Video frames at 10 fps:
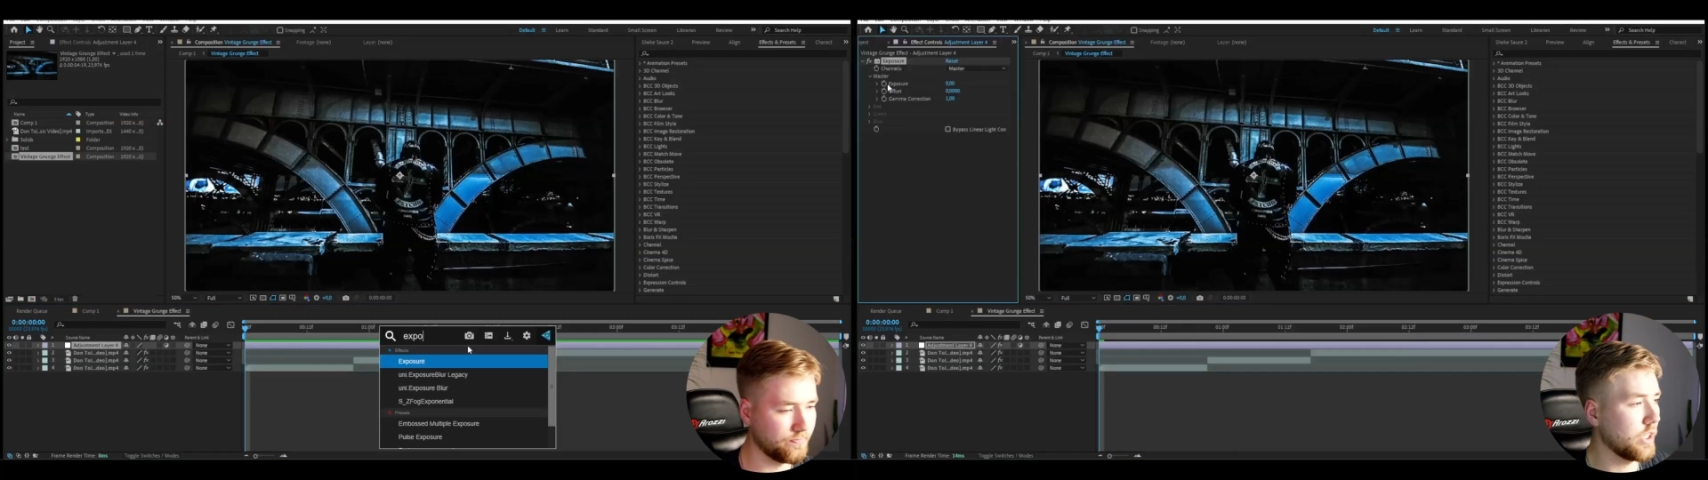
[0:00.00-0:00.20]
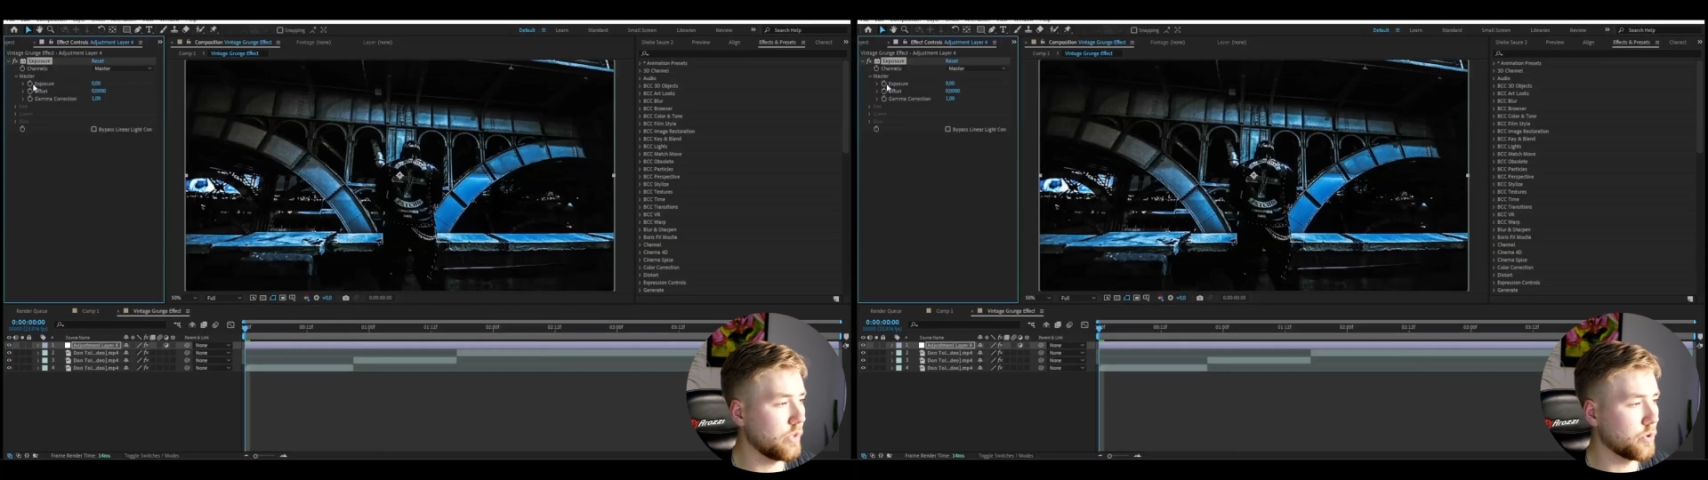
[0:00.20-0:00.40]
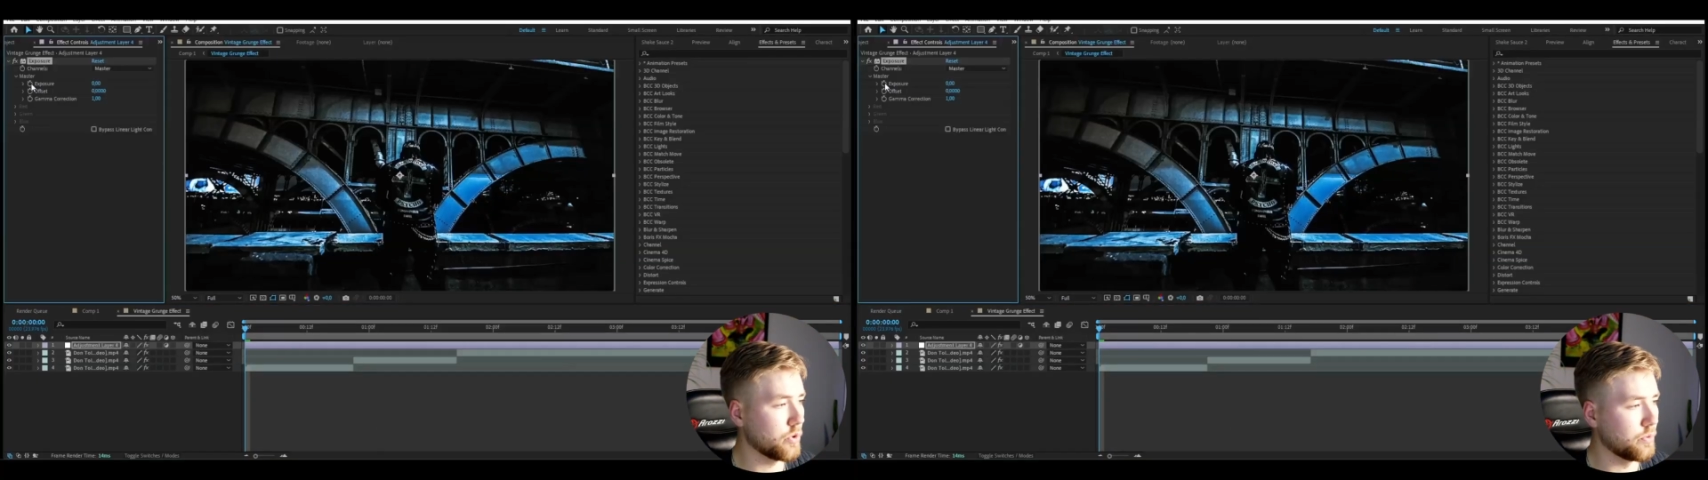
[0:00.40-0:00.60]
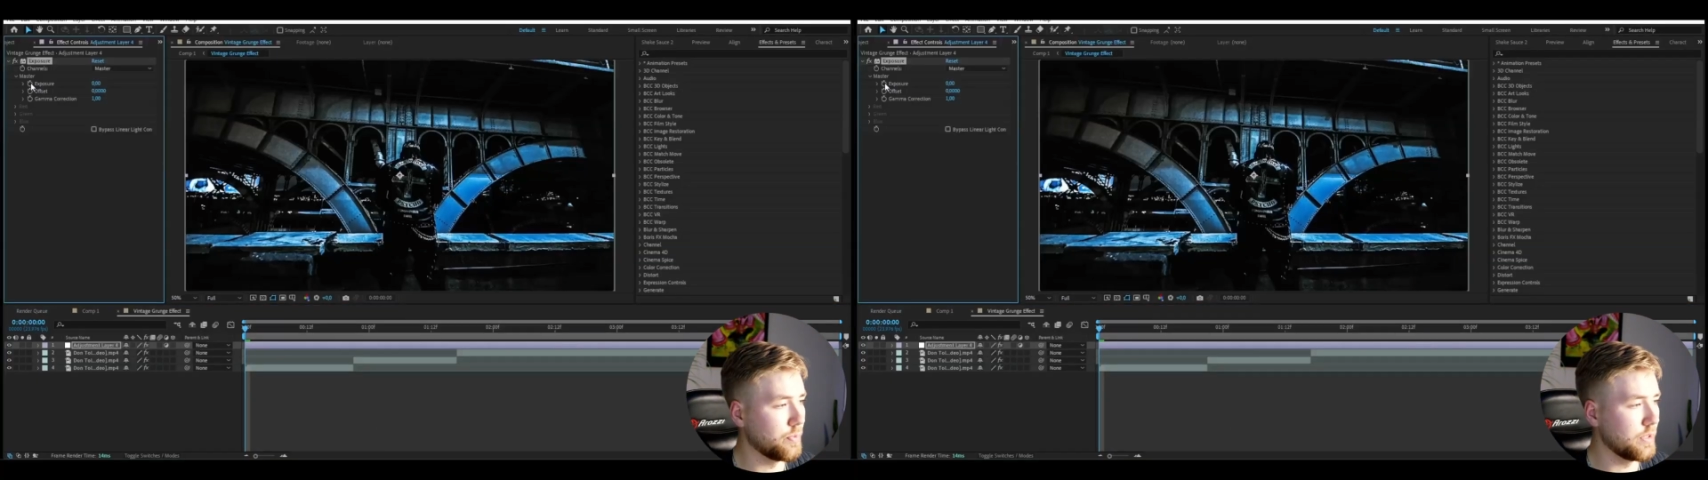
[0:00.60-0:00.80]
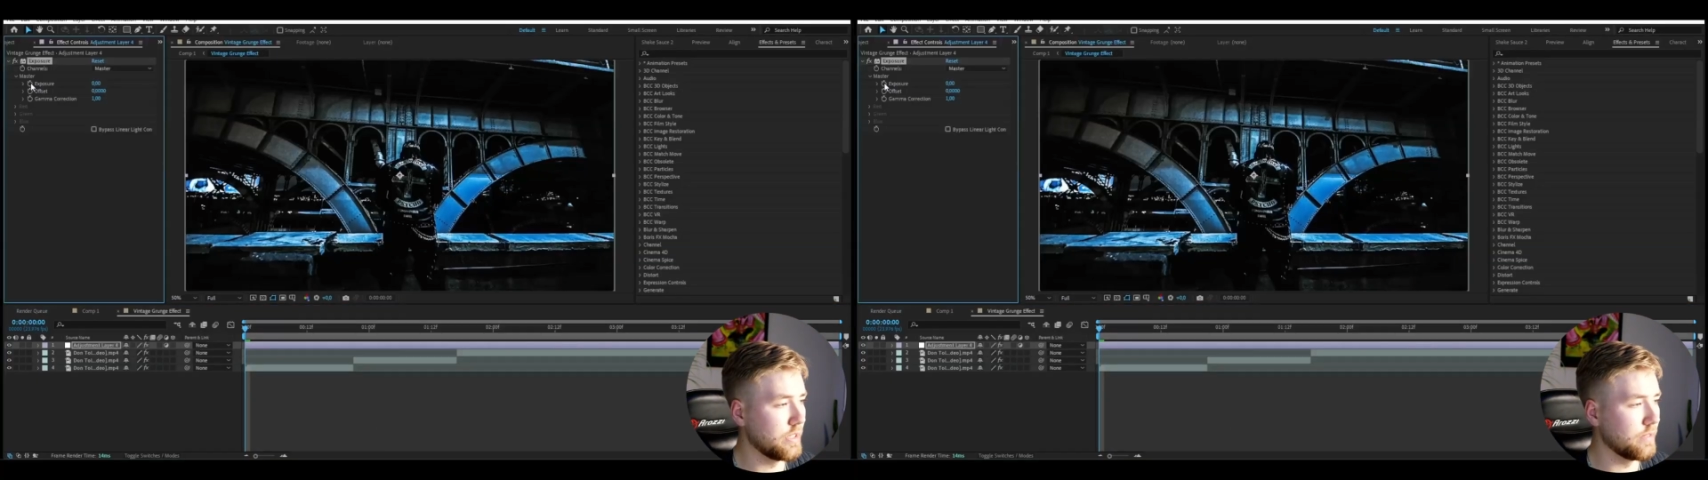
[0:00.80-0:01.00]
Here we're going
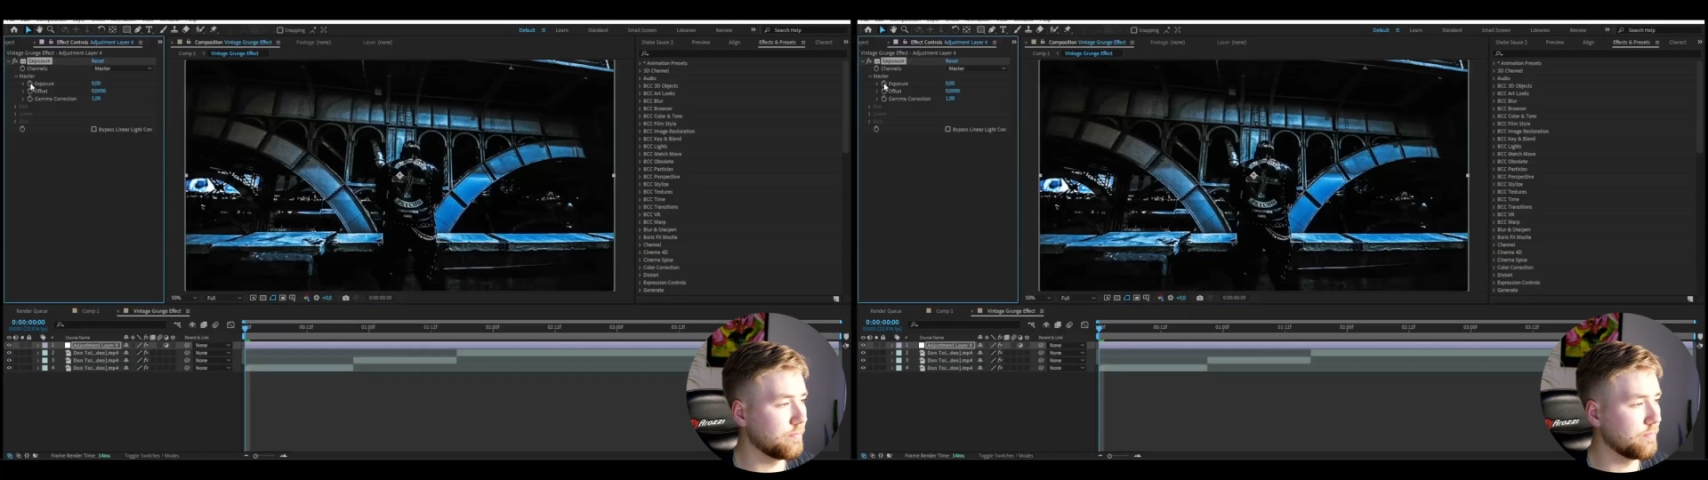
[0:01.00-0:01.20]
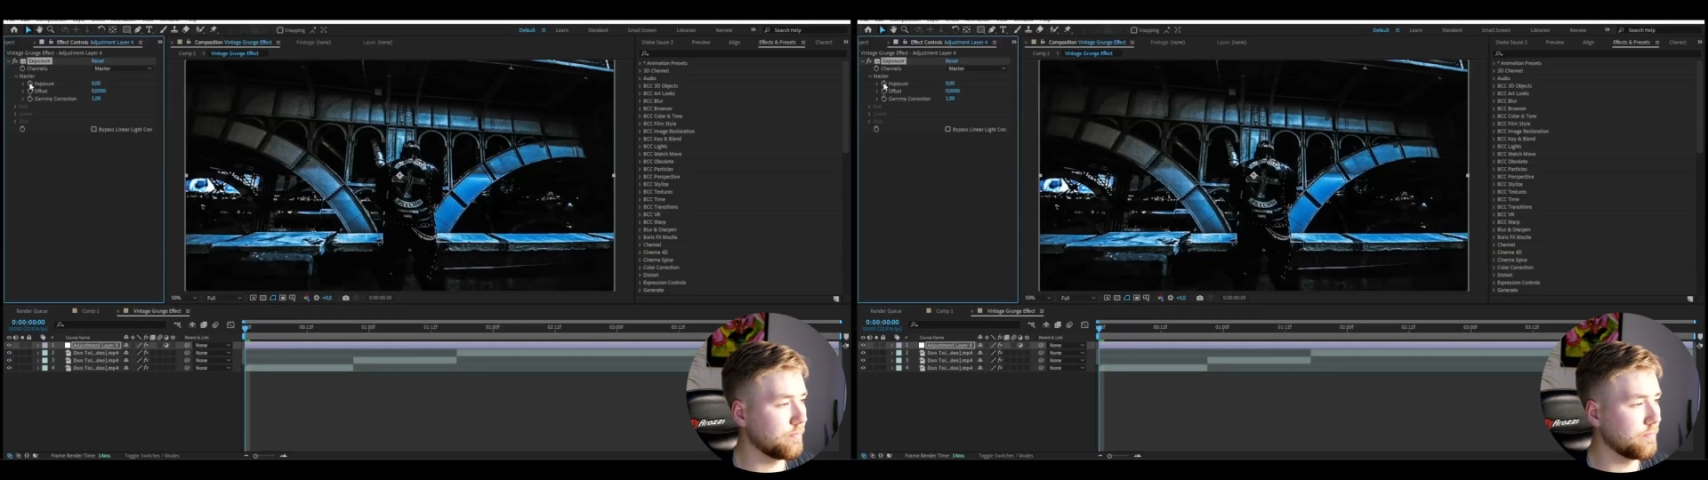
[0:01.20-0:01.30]
to be